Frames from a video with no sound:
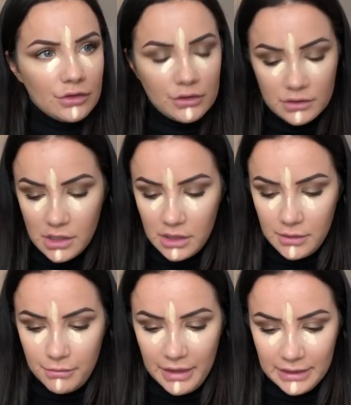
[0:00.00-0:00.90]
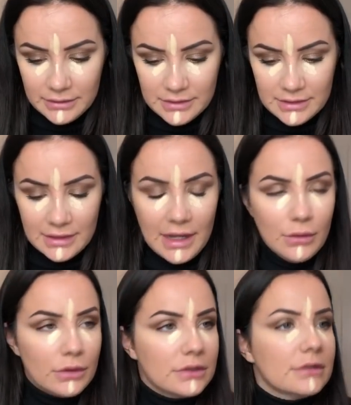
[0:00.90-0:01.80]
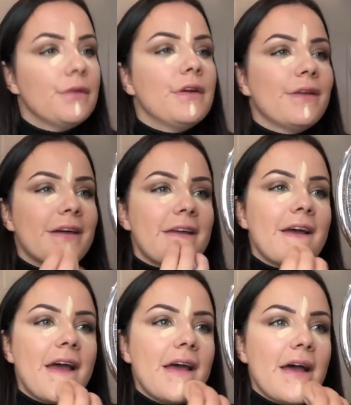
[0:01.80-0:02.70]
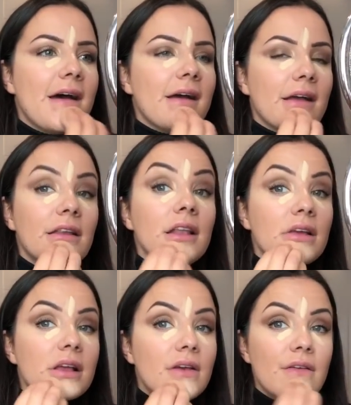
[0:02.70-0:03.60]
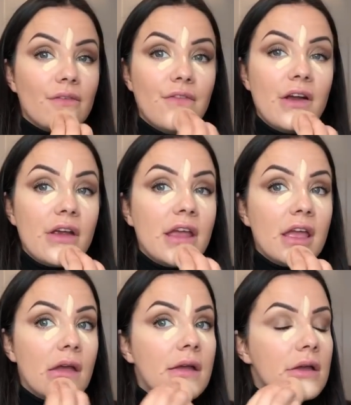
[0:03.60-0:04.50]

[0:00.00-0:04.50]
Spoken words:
just to kind of balance this out, because I feel like I'm going to look very